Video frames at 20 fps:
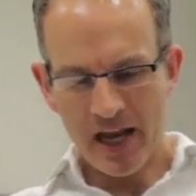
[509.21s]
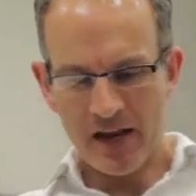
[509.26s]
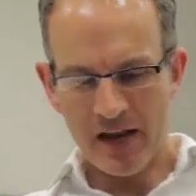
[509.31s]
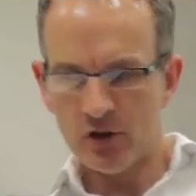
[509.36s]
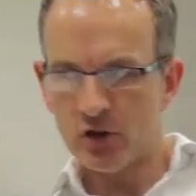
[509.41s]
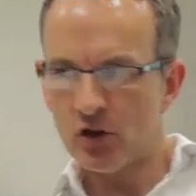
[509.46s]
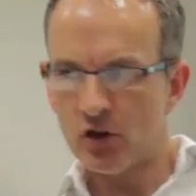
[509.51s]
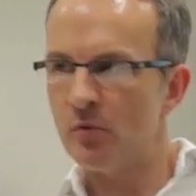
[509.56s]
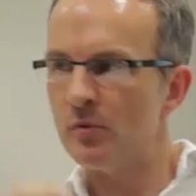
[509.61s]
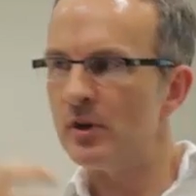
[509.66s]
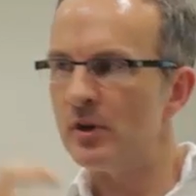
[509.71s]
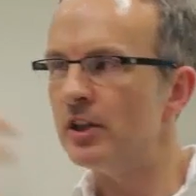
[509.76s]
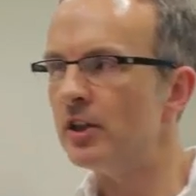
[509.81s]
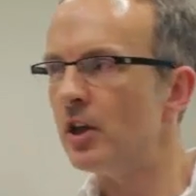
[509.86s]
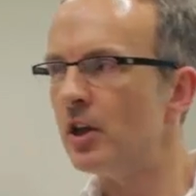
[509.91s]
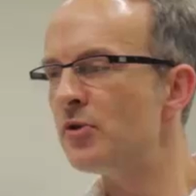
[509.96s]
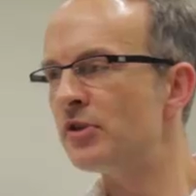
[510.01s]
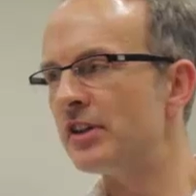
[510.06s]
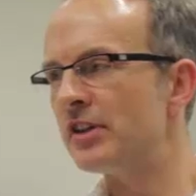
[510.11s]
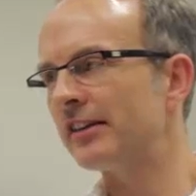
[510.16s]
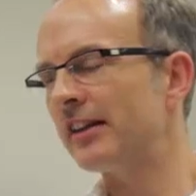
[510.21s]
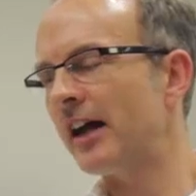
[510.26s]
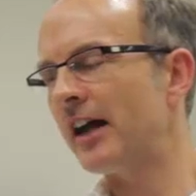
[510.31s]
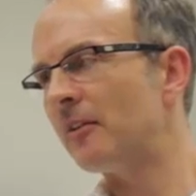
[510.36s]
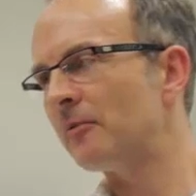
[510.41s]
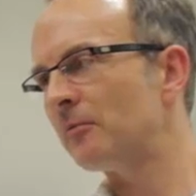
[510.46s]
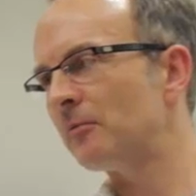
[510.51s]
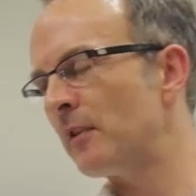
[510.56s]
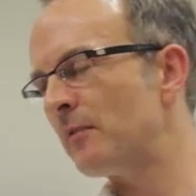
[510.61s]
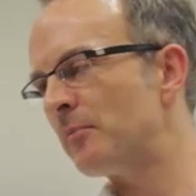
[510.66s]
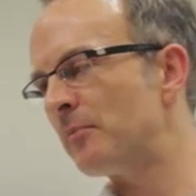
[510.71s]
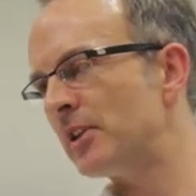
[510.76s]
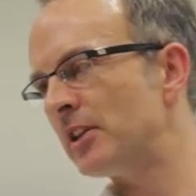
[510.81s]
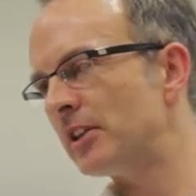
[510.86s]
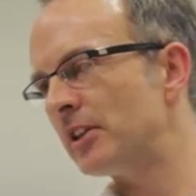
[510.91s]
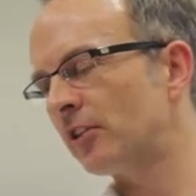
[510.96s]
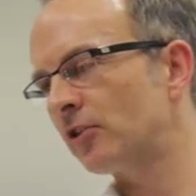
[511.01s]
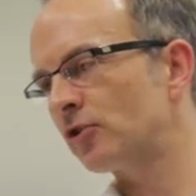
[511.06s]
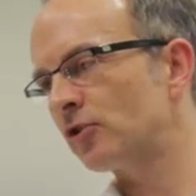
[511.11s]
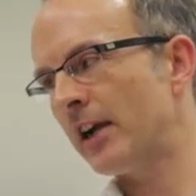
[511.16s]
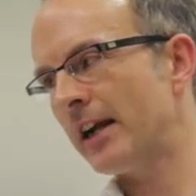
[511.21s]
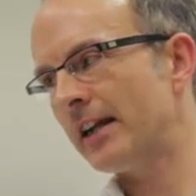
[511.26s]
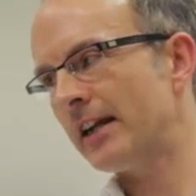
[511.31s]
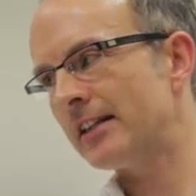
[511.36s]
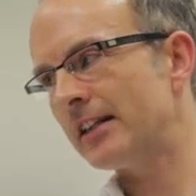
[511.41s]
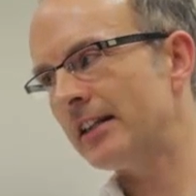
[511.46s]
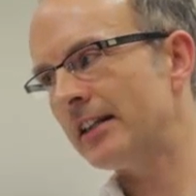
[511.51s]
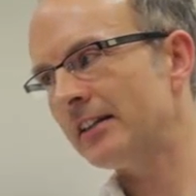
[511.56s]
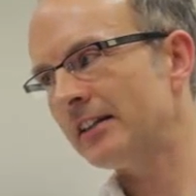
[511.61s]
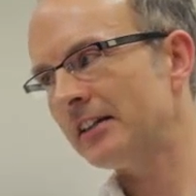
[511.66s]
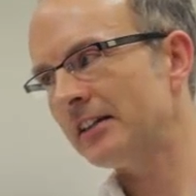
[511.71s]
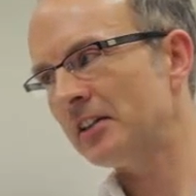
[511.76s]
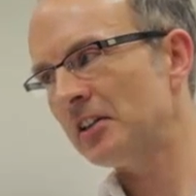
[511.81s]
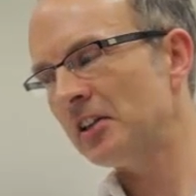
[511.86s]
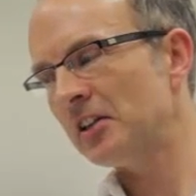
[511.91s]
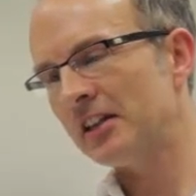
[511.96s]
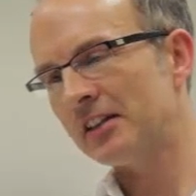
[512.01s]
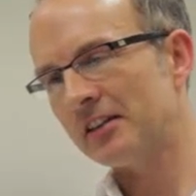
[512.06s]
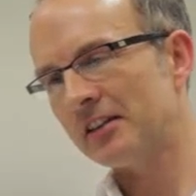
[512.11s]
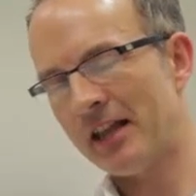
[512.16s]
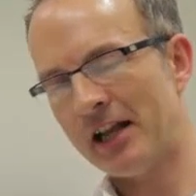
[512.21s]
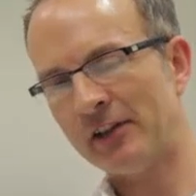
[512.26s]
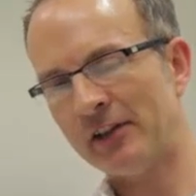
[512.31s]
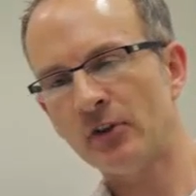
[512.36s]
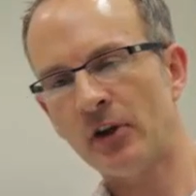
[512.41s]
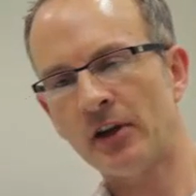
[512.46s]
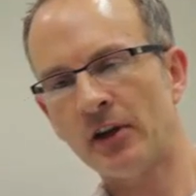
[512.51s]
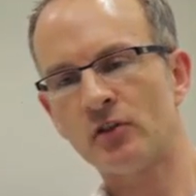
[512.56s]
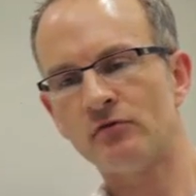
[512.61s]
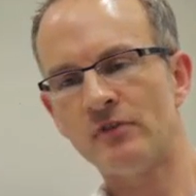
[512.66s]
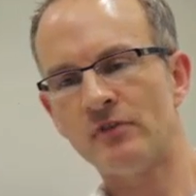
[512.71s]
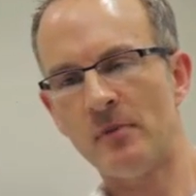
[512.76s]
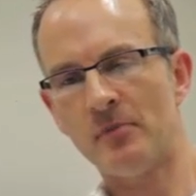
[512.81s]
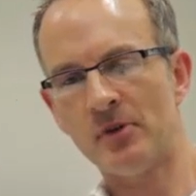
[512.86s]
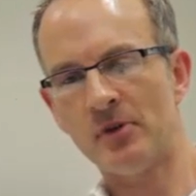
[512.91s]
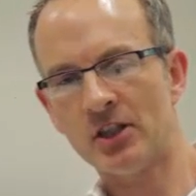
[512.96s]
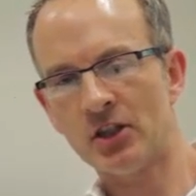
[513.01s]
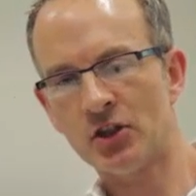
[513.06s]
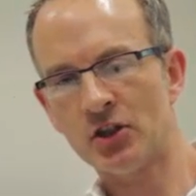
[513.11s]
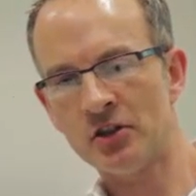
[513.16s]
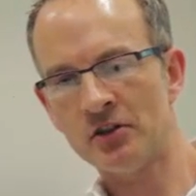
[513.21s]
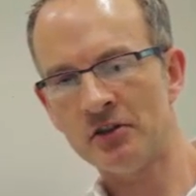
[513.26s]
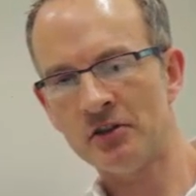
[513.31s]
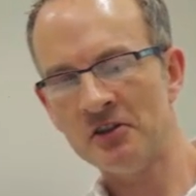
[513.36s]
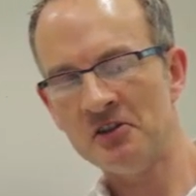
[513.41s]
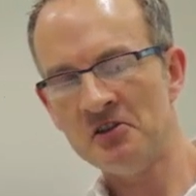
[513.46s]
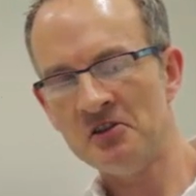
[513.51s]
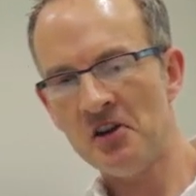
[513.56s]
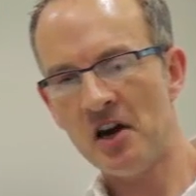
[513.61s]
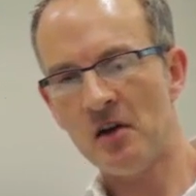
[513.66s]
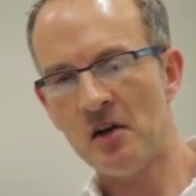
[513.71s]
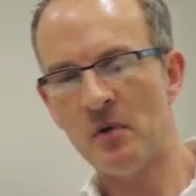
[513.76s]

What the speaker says: Every time we notice that we've been distracted, that's like a repetition.